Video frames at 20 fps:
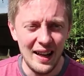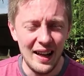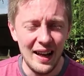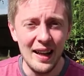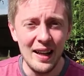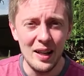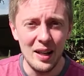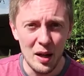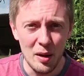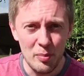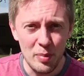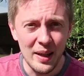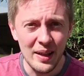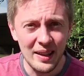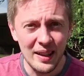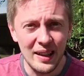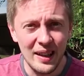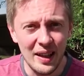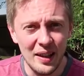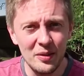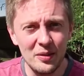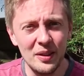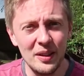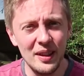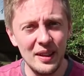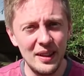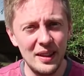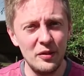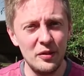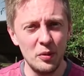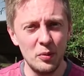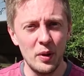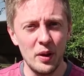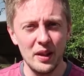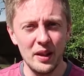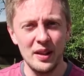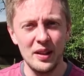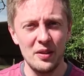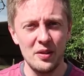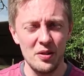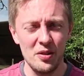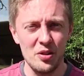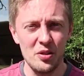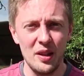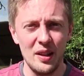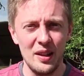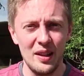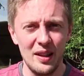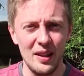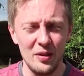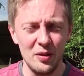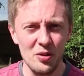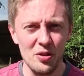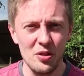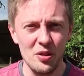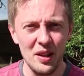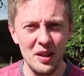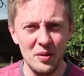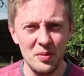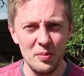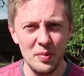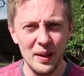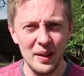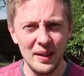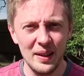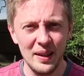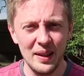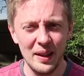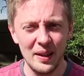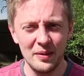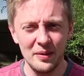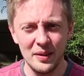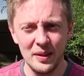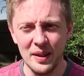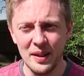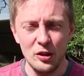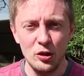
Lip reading: a bank account. If you're working in Australia, an Australian bank account.